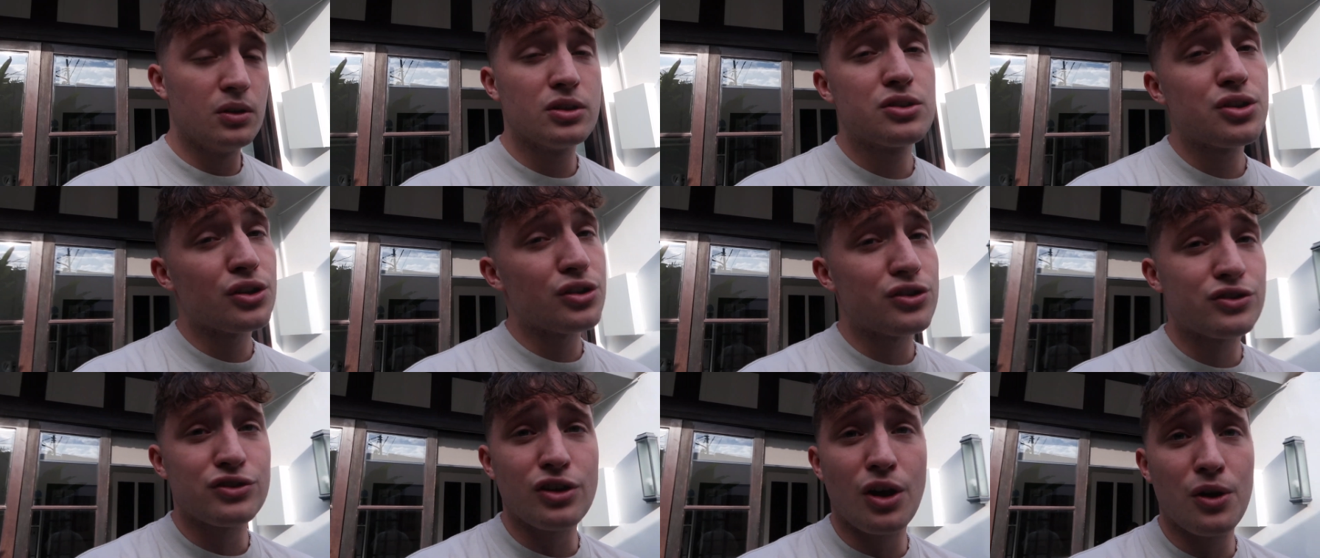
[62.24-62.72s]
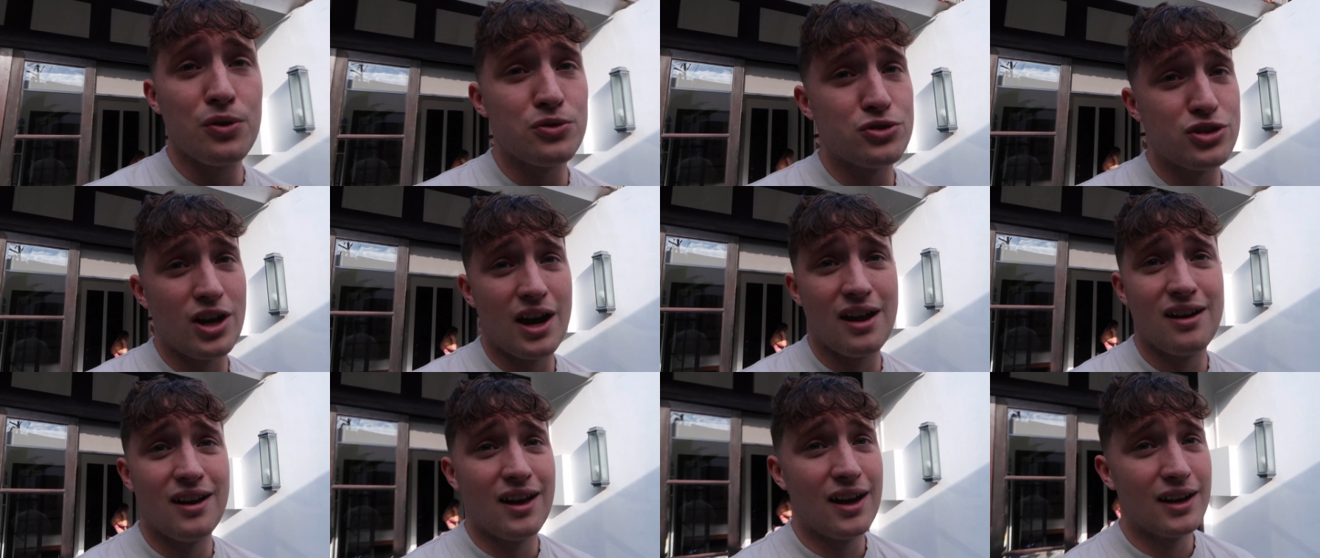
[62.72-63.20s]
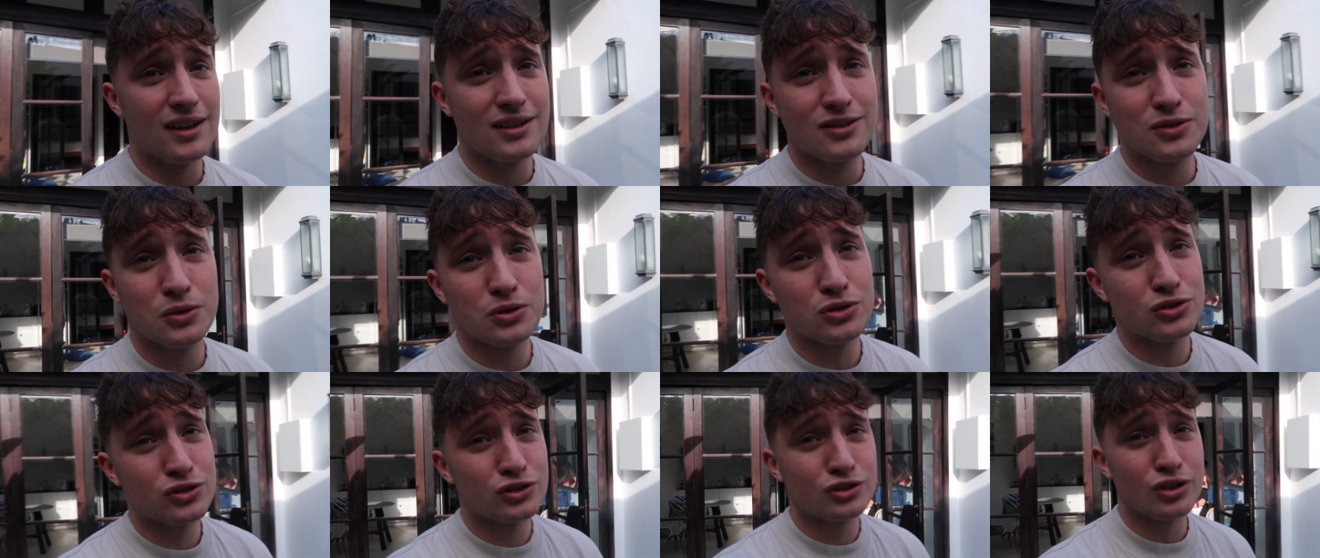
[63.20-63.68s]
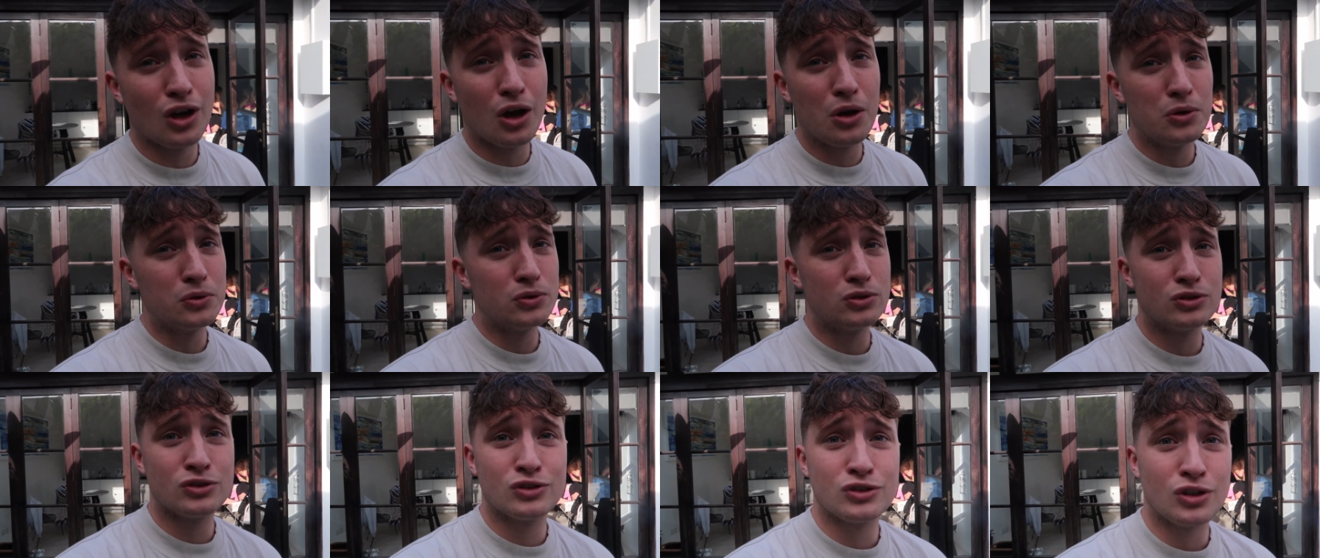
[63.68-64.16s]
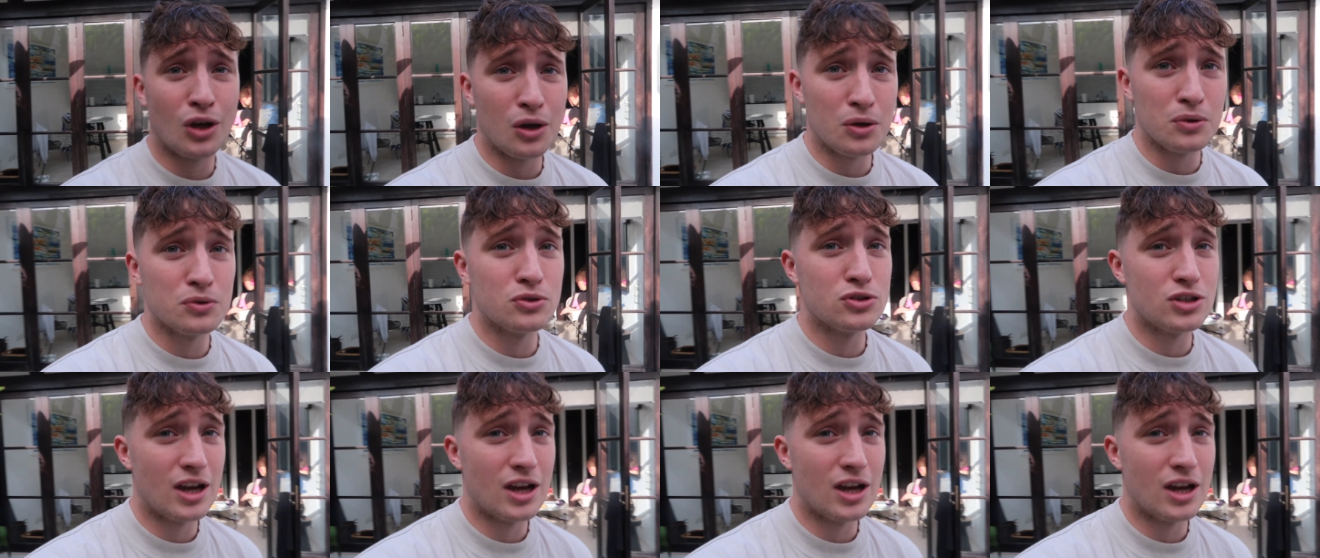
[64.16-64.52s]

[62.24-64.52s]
we're just so jet lagged. We're so, so